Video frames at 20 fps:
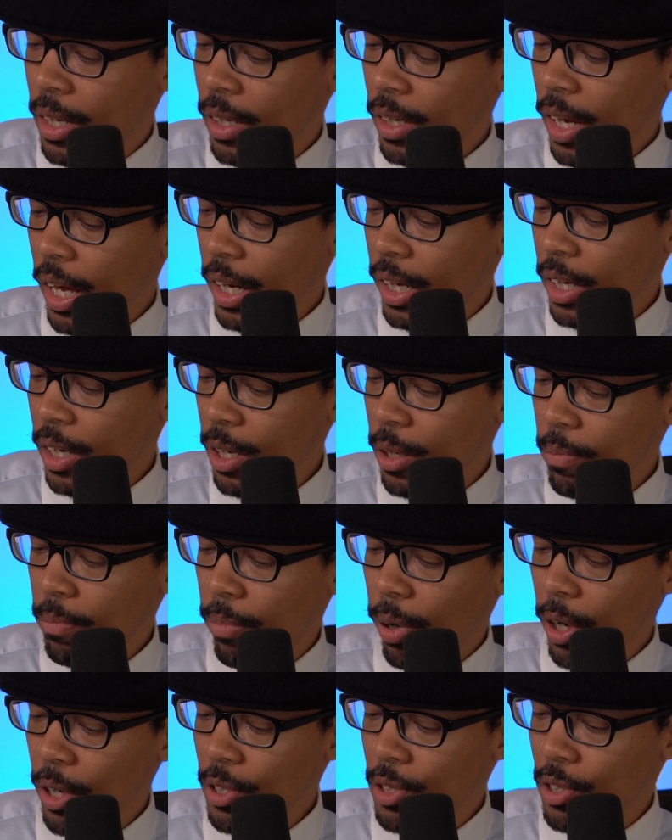like an
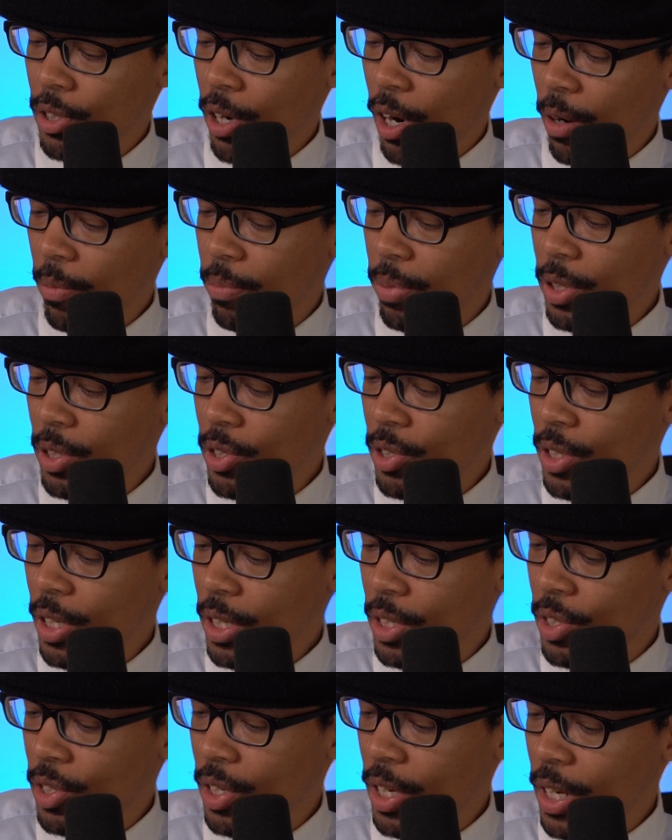embossed compass
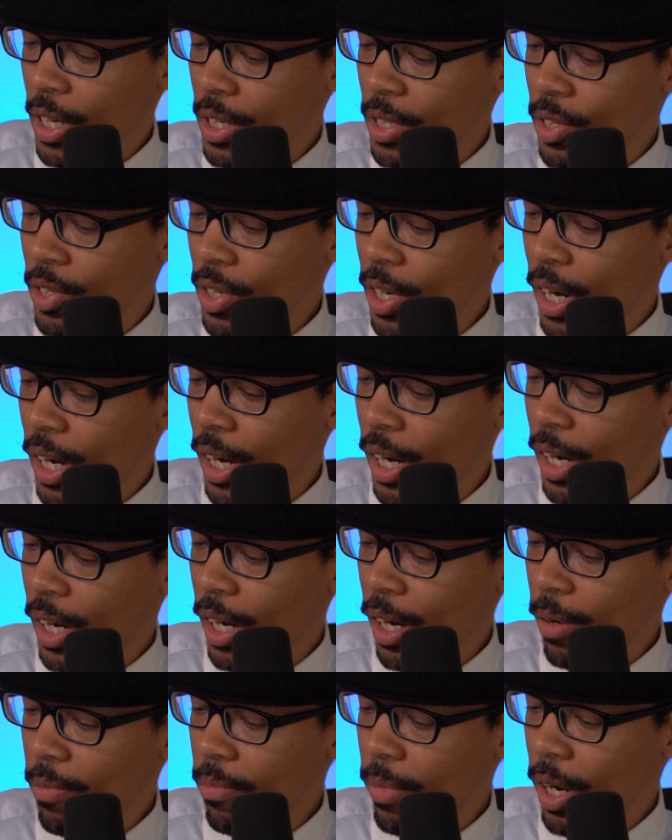that says
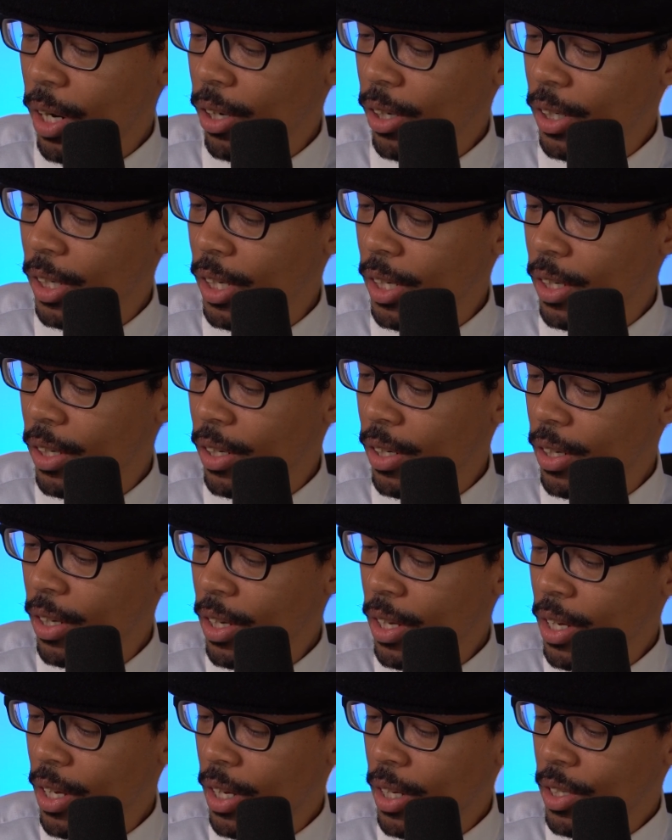American,
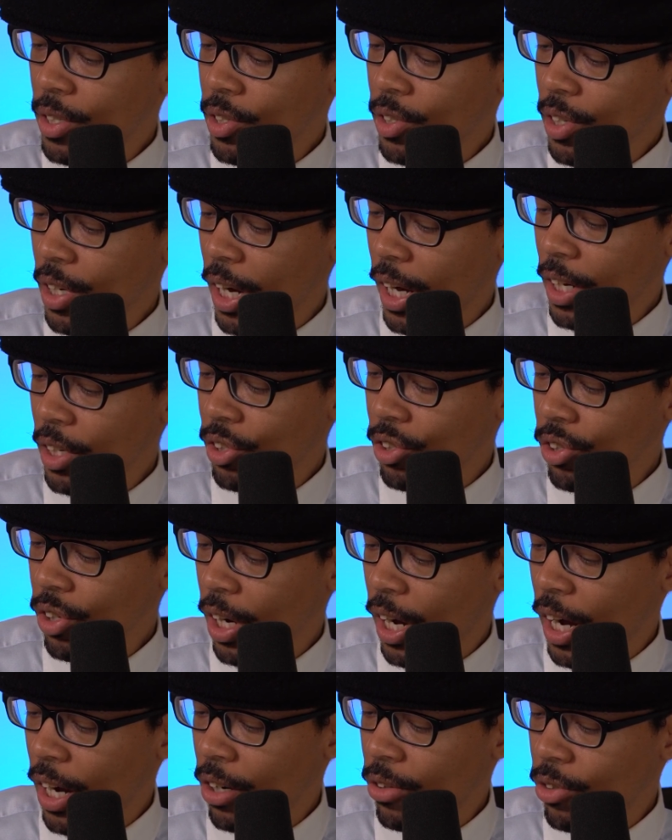Scotch,
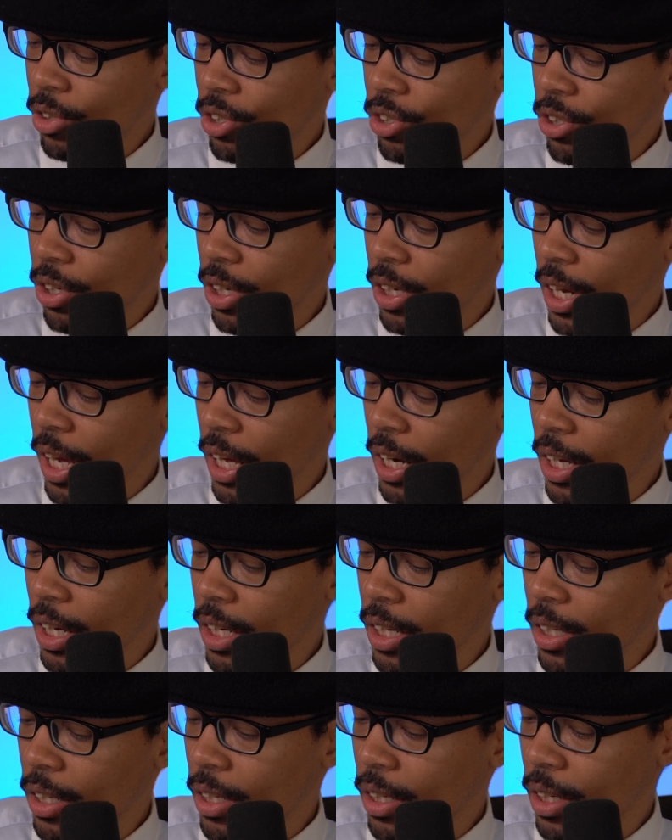Irish,
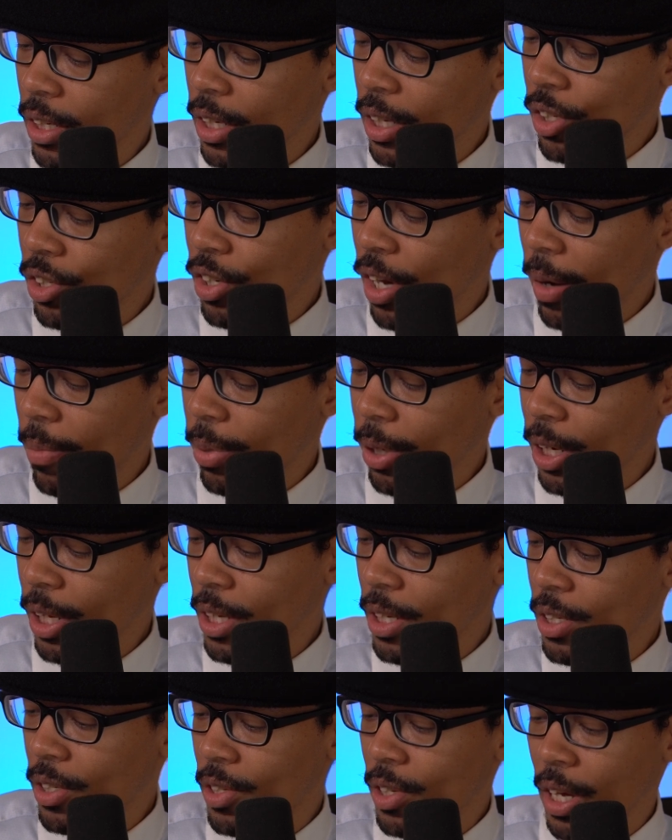Canadian, and
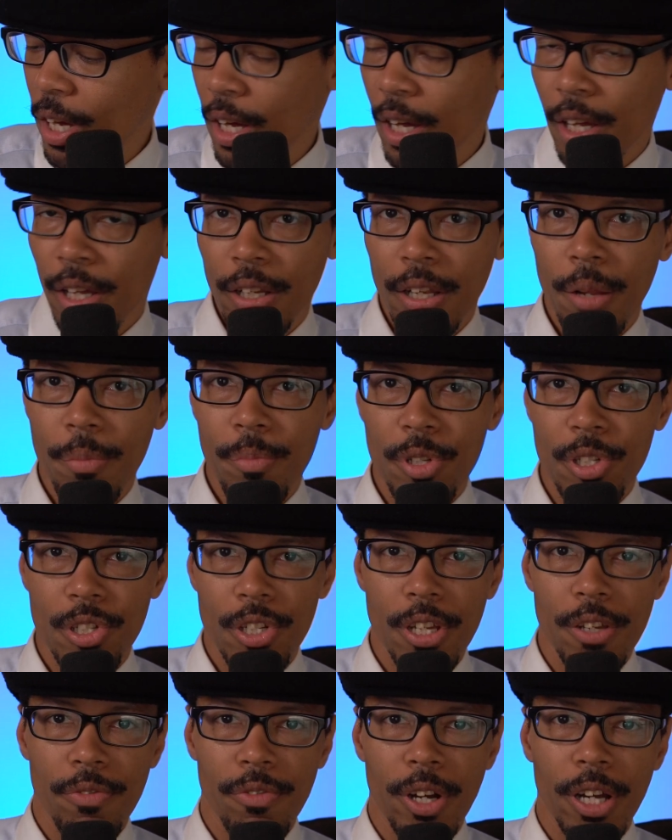Japanese. Let me
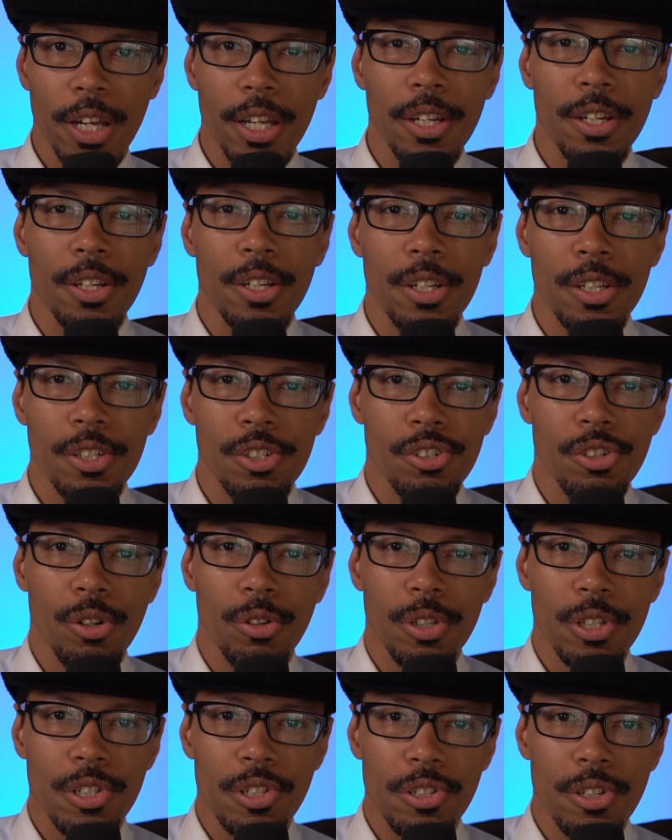see if I can
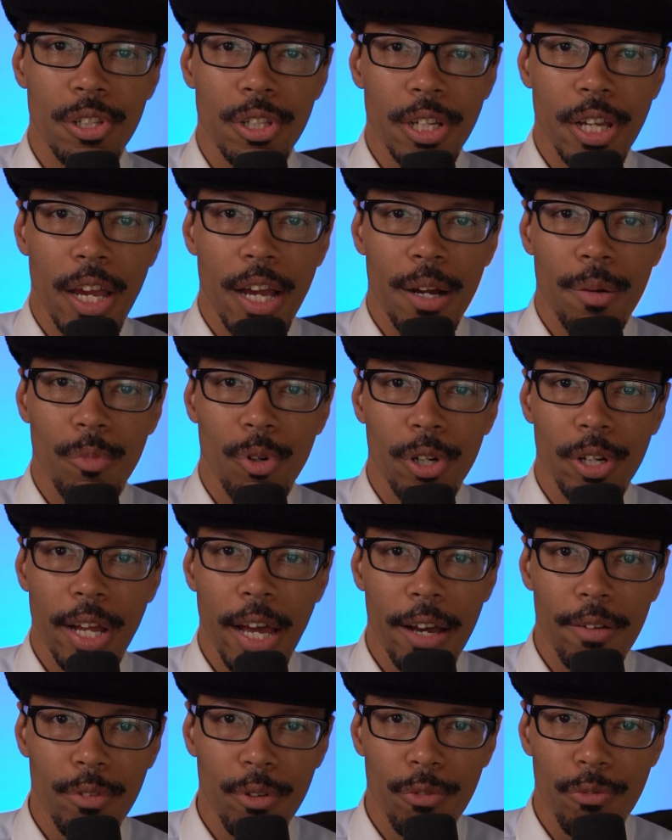show this to the camera and
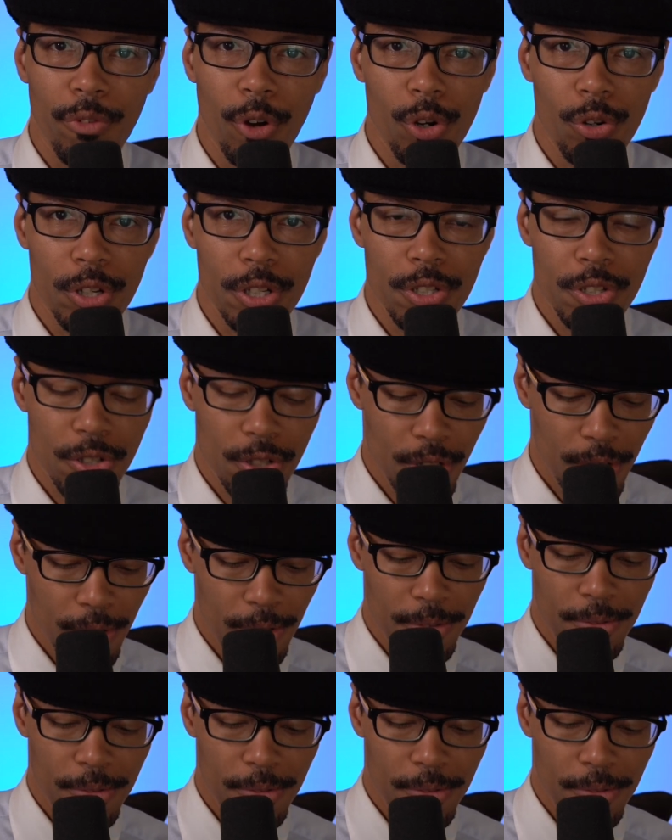have it focus.